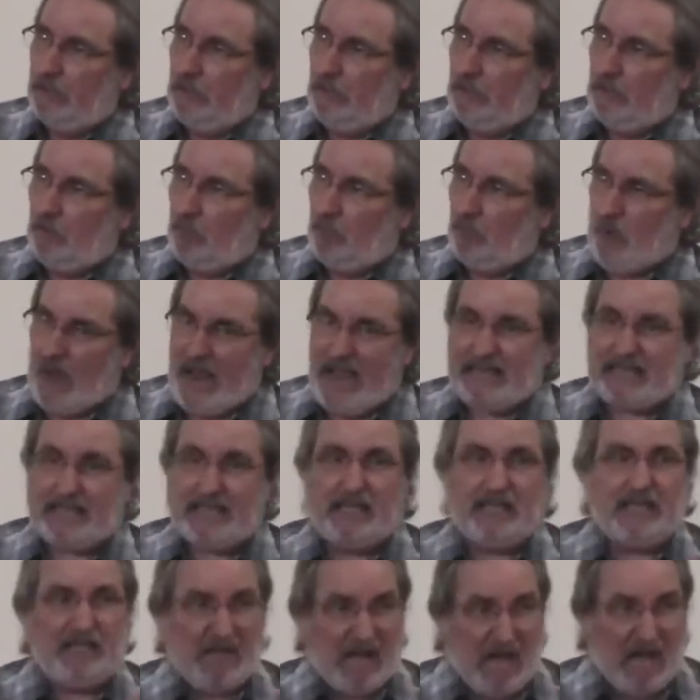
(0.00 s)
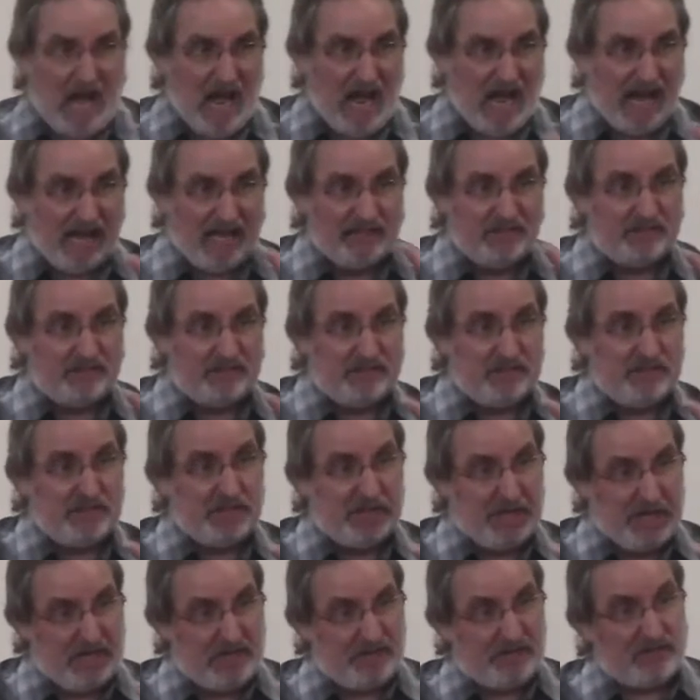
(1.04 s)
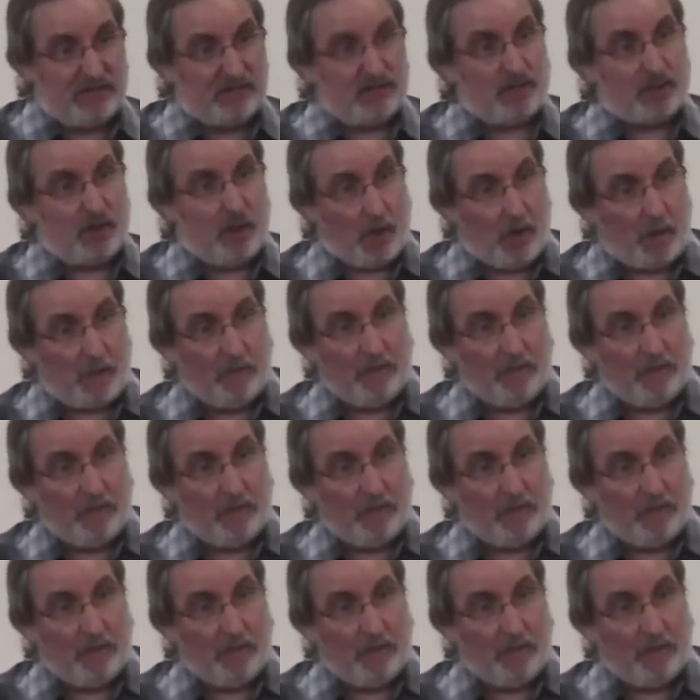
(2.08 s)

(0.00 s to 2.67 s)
recognized Jesus' term of